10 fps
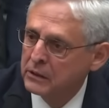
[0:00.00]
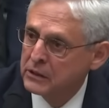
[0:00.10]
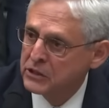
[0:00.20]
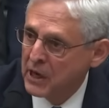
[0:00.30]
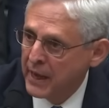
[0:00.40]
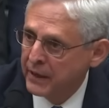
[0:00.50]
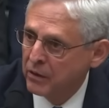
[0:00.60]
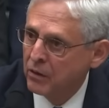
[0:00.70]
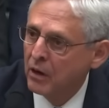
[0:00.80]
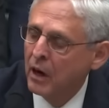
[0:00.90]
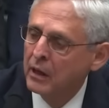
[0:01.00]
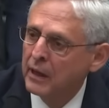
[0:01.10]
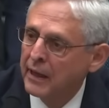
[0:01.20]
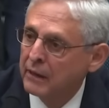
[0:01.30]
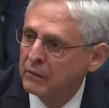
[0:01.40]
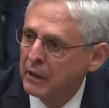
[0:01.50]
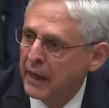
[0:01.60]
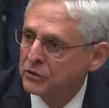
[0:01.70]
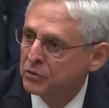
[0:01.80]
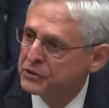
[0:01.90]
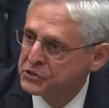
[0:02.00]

desire and actual